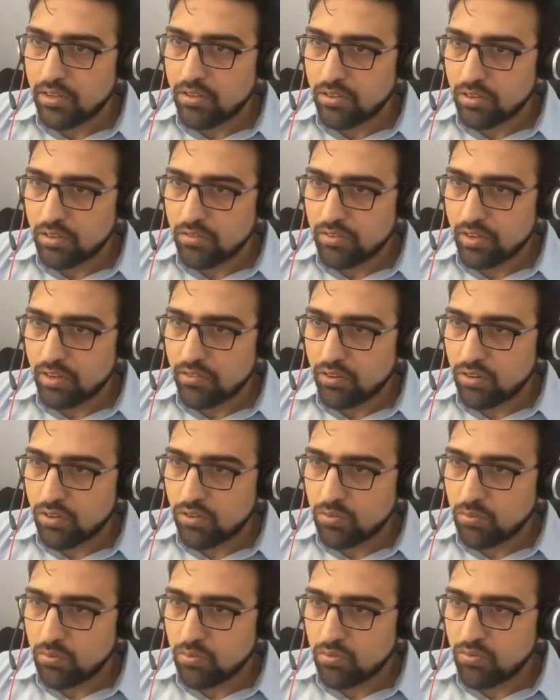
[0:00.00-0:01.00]
So if I
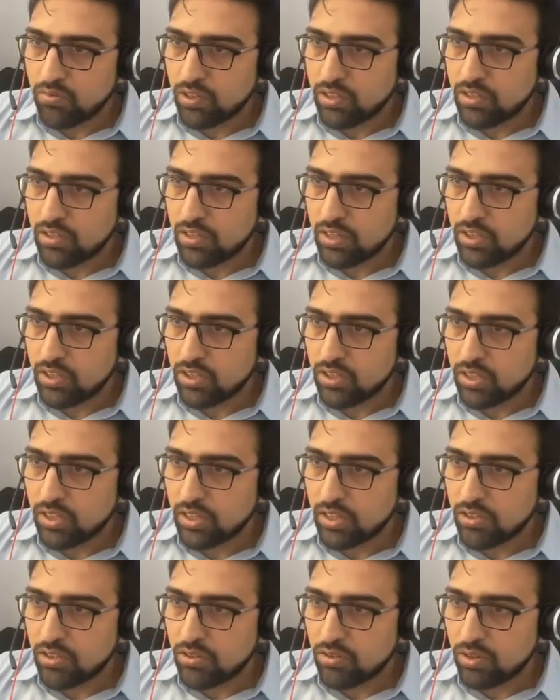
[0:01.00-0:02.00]
want to move destination
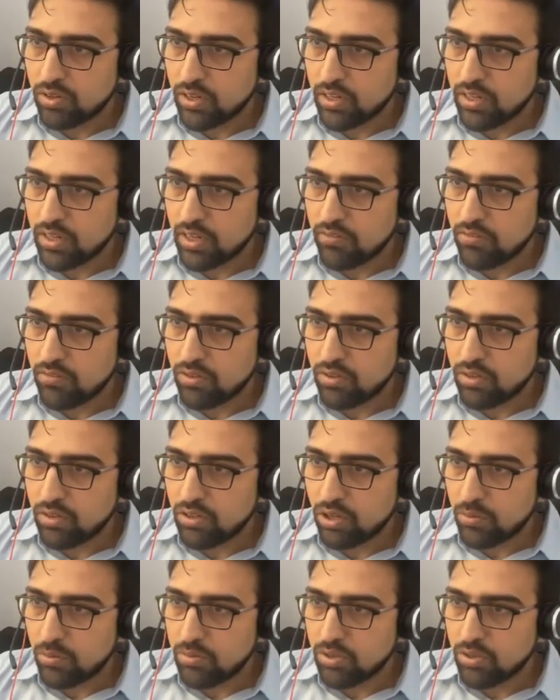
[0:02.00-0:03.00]
here, so I'll have
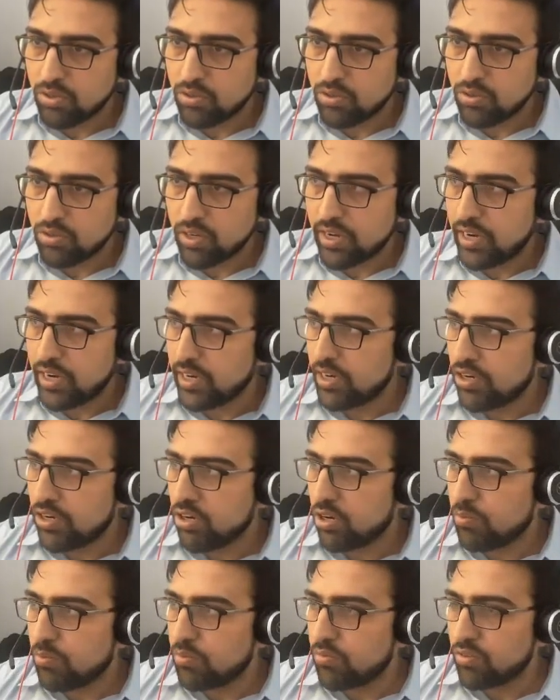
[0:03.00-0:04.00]
the option to drag and
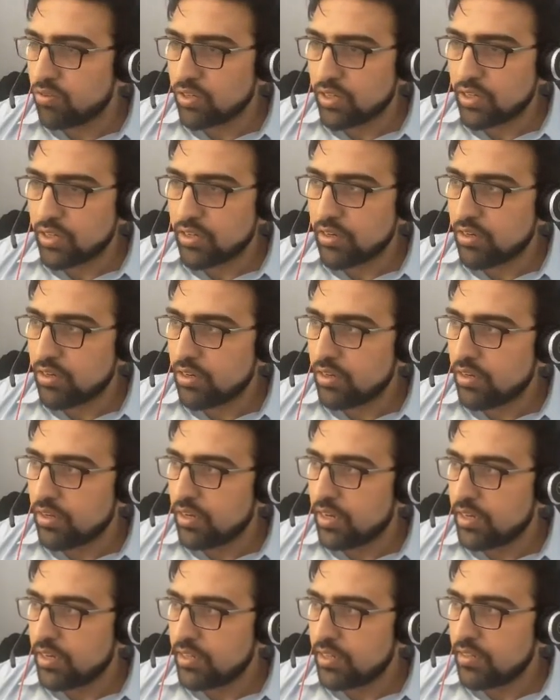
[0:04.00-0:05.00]
drop over here
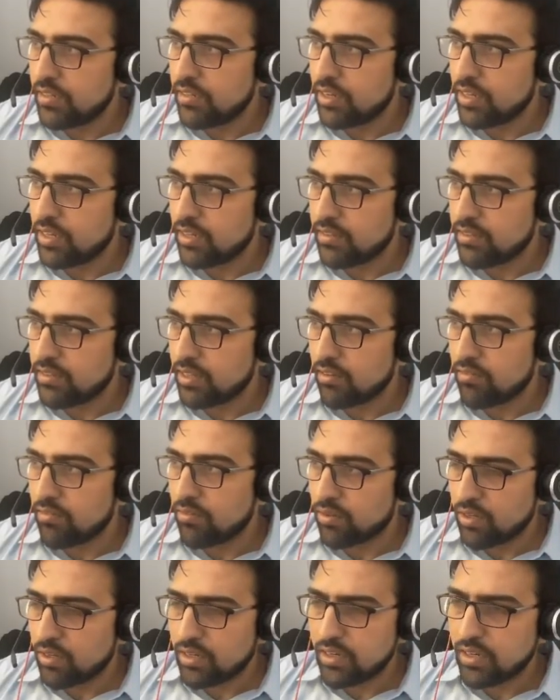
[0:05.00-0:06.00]
and then click save.
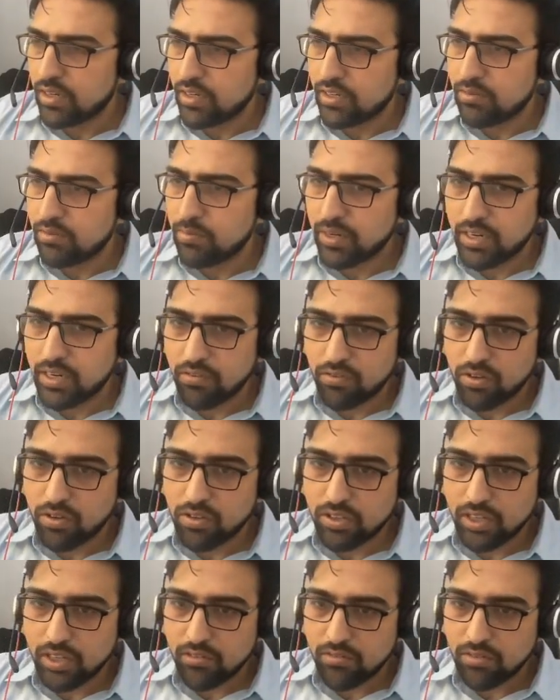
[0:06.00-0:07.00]
It is by
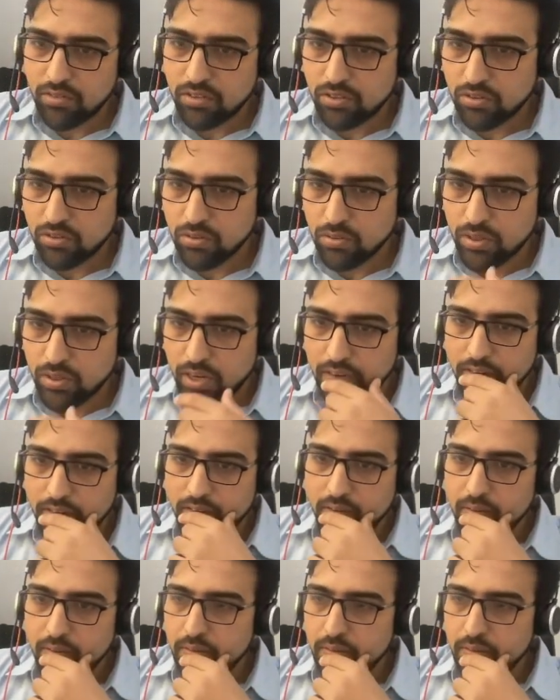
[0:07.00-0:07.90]
default saved once you do that.